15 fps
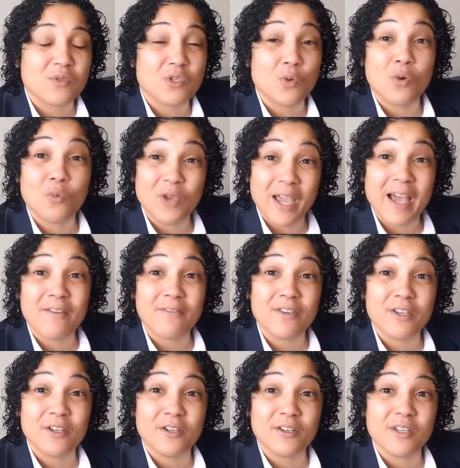So what we have
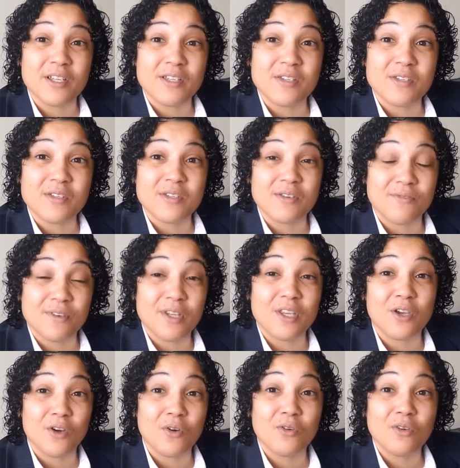here is a
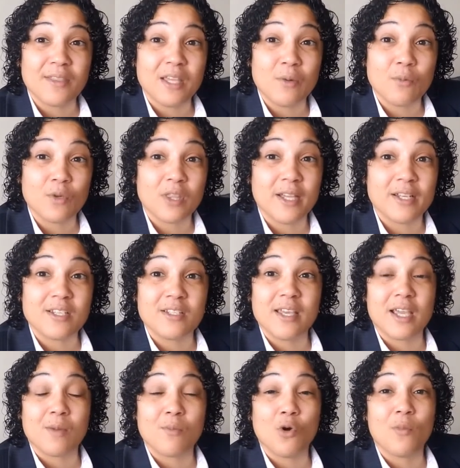video that we'd like to
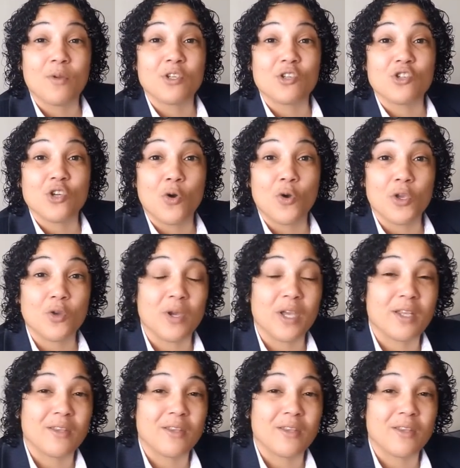take a moment to show you.